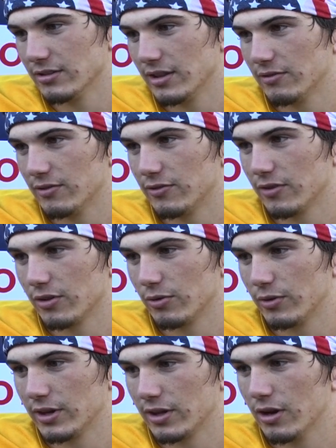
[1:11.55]
They have a farther
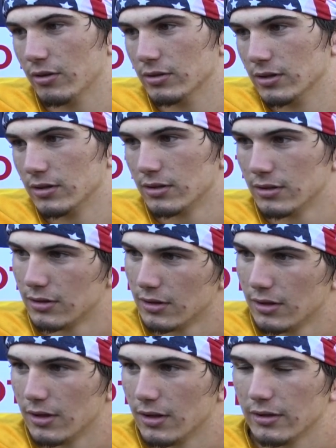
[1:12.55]
way to go, and
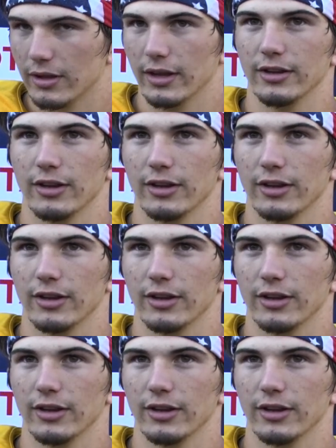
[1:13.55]
then